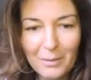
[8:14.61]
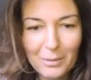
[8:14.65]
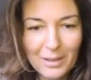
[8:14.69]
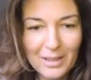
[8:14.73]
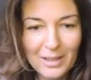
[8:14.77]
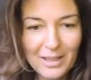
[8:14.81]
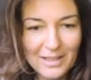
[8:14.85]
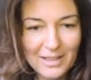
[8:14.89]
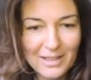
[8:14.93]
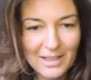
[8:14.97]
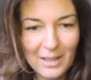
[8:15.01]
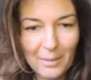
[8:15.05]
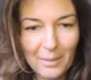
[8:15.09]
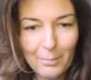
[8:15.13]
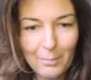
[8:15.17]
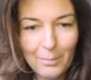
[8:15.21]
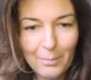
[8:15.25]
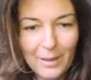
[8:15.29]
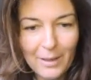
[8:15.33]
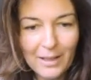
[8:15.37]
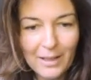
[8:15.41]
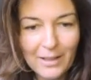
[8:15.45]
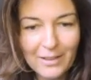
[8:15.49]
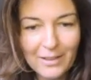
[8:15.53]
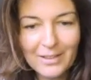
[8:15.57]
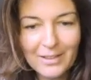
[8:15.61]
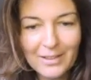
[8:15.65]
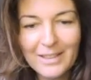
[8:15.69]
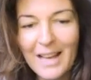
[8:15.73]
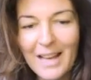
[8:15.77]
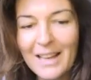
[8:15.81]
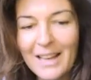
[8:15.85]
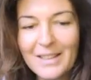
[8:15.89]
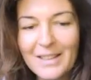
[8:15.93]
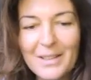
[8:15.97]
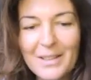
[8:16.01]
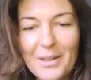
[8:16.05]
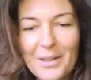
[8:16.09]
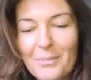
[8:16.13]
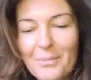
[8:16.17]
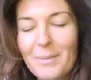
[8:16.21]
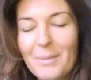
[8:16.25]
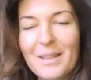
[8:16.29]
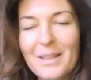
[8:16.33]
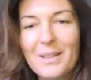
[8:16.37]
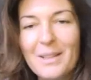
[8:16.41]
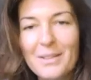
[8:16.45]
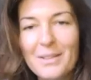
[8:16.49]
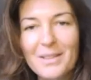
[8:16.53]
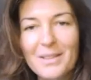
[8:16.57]
What is it, a peacock? I don't know,
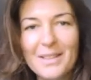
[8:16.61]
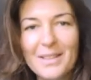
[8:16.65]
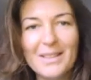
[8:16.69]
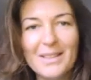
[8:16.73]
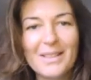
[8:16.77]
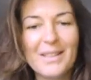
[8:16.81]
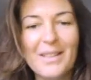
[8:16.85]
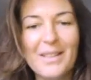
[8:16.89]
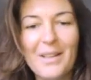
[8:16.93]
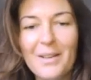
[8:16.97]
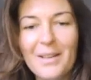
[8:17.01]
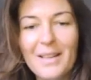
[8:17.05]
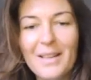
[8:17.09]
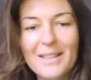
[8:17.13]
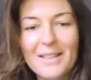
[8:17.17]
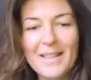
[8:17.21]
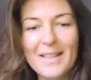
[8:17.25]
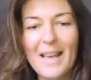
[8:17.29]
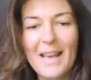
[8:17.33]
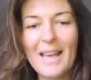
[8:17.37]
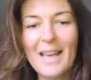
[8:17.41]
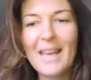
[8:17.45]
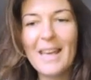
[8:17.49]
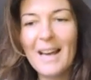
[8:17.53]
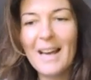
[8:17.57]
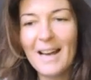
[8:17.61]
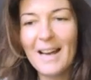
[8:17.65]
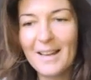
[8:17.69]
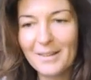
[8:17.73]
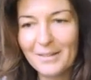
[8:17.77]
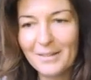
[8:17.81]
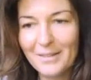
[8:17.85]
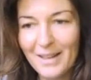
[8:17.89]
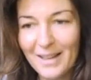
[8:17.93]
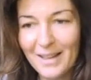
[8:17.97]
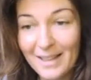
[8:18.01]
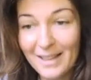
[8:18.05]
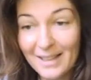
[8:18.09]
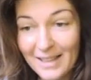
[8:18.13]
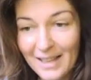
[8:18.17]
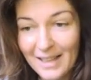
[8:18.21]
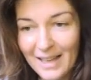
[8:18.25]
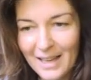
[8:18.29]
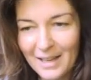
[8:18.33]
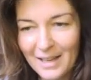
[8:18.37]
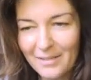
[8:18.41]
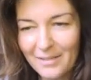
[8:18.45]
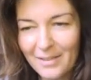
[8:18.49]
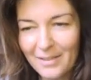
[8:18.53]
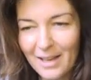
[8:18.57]
but you just, it's AI, right?
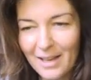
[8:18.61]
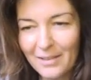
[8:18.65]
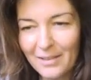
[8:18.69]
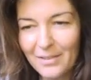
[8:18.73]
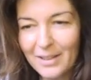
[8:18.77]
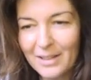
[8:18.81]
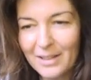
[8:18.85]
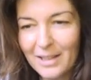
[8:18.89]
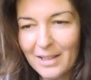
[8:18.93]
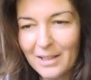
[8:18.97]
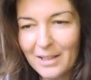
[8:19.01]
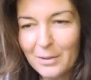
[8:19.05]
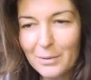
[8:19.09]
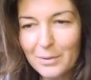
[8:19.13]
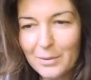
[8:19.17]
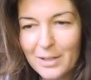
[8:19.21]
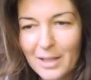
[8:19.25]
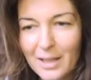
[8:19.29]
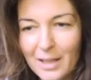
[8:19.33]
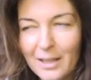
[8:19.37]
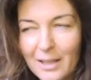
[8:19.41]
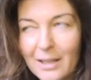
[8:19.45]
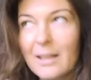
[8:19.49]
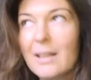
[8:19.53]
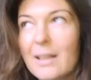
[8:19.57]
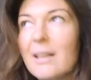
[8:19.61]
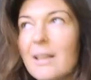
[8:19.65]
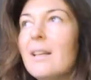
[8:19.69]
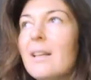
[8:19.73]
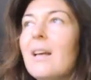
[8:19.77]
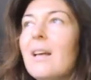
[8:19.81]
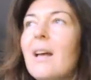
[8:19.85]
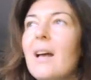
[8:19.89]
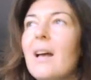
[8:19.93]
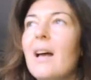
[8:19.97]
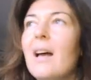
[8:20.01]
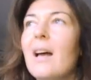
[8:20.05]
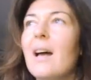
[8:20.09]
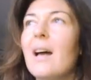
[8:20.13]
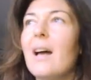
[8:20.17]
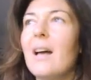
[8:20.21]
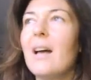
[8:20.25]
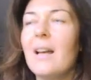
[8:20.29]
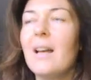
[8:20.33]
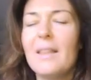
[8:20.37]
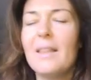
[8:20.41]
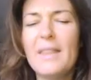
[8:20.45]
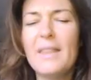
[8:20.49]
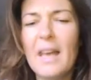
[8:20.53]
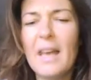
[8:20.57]
I think they're using
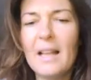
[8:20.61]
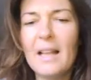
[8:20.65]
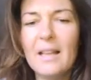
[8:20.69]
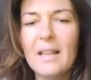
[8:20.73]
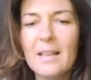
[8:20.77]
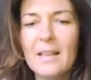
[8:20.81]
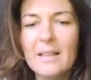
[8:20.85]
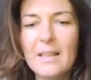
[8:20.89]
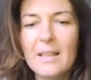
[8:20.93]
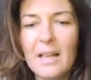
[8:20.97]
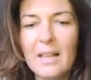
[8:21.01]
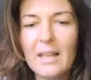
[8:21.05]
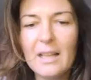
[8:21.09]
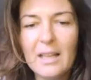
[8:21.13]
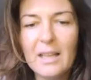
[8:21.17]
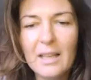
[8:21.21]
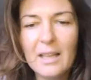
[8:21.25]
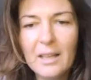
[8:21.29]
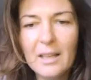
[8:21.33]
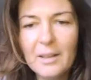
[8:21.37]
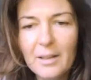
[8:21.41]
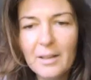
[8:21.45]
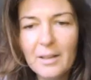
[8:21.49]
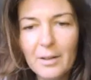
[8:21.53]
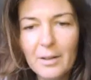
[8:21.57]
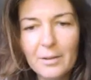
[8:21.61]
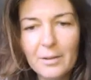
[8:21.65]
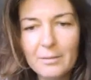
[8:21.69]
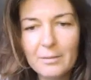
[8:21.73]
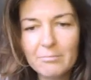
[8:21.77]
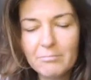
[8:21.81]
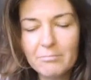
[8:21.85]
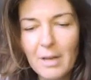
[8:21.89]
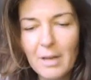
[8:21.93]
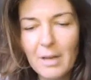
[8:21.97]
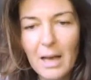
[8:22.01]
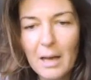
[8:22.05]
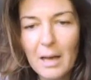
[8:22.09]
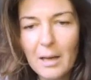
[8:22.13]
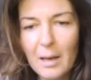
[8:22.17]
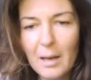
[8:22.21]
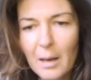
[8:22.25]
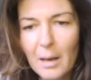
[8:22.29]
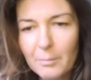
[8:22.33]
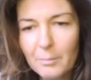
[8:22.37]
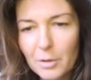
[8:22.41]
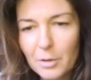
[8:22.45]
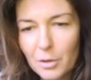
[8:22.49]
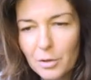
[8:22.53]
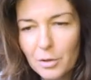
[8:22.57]
DALL-E.
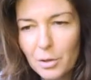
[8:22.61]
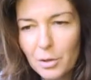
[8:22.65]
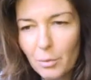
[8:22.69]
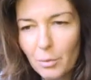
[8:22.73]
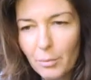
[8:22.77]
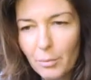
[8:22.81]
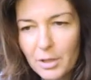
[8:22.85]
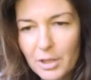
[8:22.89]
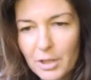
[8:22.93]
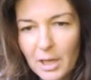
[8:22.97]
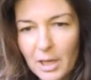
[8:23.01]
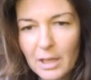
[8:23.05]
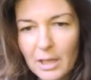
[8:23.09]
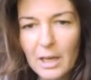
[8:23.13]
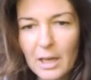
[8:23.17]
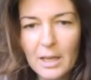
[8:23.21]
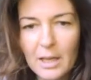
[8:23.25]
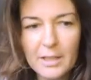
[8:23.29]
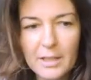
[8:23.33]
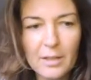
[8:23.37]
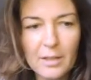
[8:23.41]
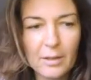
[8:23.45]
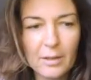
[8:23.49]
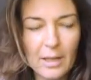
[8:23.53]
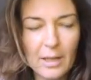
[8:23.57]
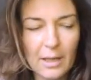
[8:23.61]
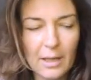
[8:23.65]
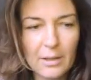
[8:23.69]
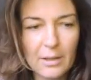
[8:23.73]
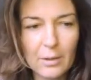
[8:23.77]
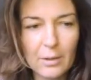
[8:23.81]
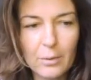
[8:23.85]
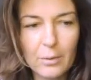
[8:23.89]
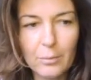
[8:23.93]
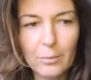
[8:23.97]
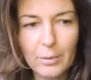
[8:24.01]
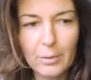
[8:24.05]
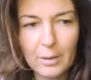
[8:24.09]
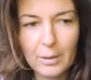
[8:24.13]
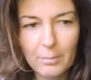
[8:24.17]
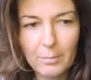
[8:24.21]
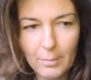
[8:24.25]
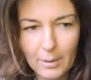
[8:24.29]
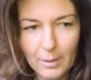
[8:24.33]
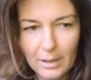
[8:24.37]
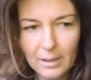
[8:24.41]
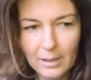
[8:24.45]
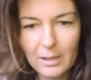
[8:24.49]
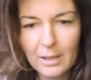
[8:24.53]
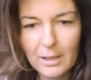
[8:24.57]
I'm not sure which AI is connected to it,
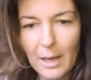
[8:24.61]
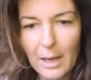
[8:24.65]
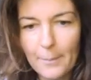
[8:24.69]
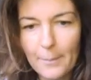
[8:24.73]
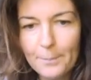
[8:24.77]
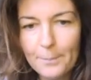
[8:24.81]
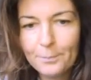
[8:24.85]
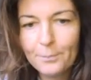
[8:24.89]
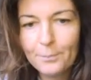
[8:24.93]
but yeah.